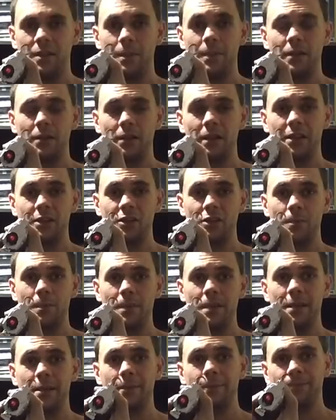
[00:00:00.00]
typically it should
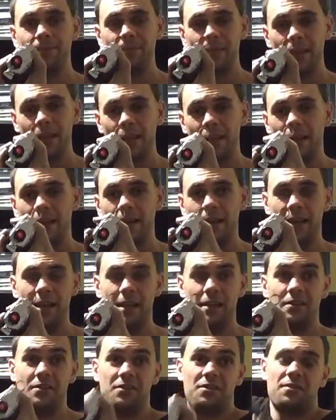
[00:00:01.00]
be.
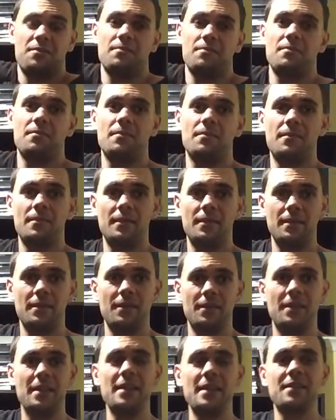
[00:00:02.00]
And
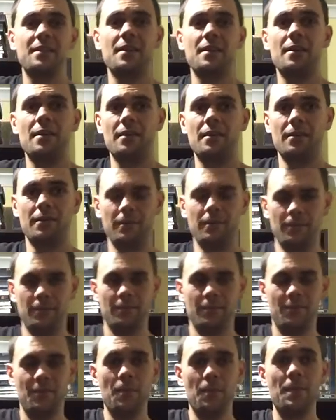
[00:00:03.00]
these are
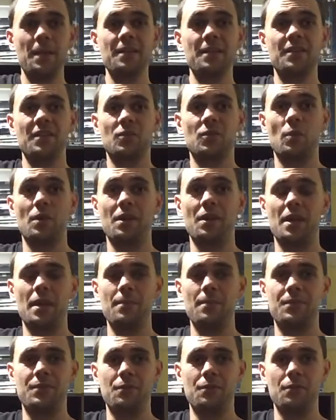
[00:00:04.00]
the basics when it
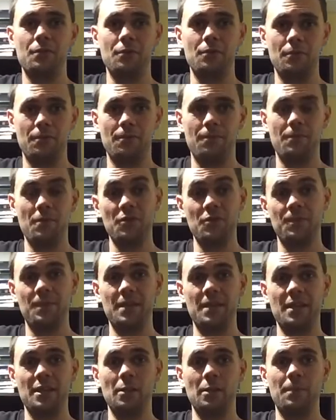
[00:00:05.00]
comes to those
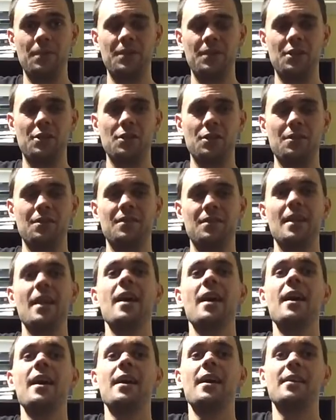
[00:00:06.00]
particular positions.
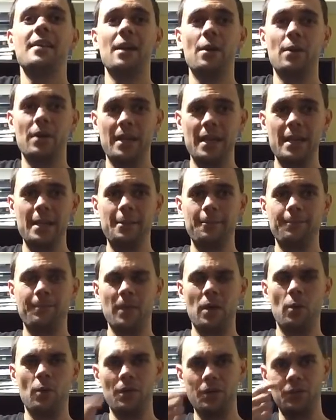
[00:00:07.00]
Now again,
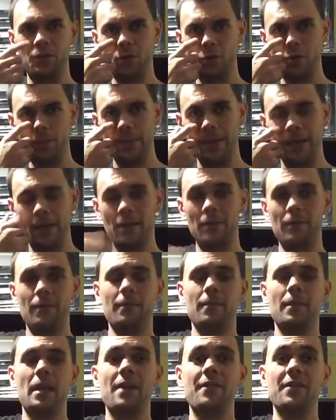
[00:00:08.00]
I want to talk about
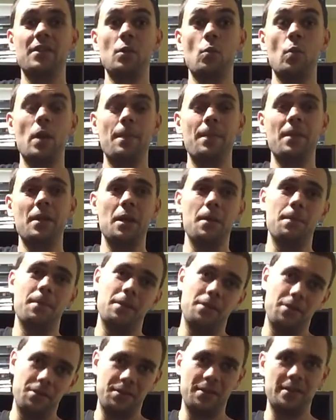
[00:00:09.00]
having the weapon up
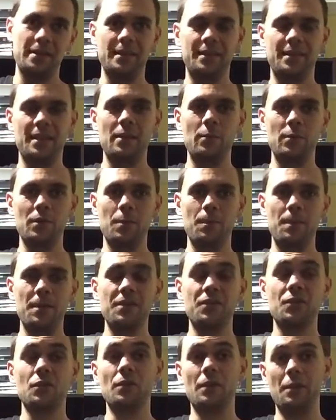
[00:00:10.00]
because, as I stated with the
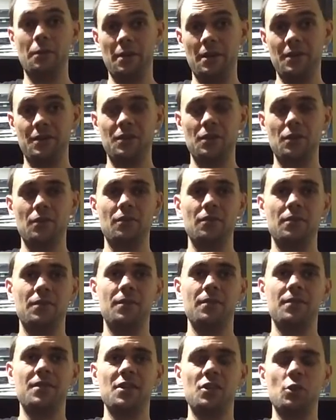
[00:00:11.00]
pistol, there are certain
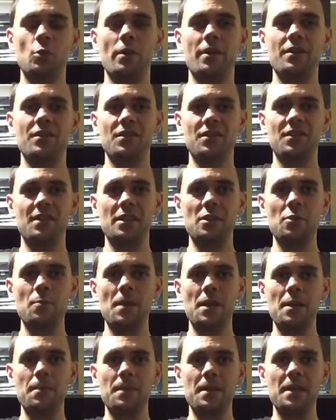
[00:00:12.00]
situations that you
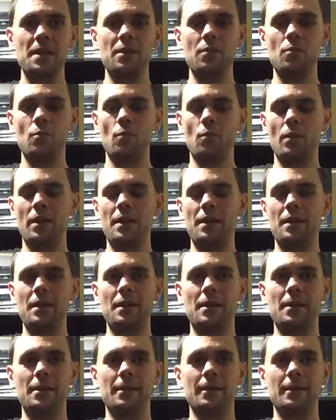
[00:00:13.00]
may be in when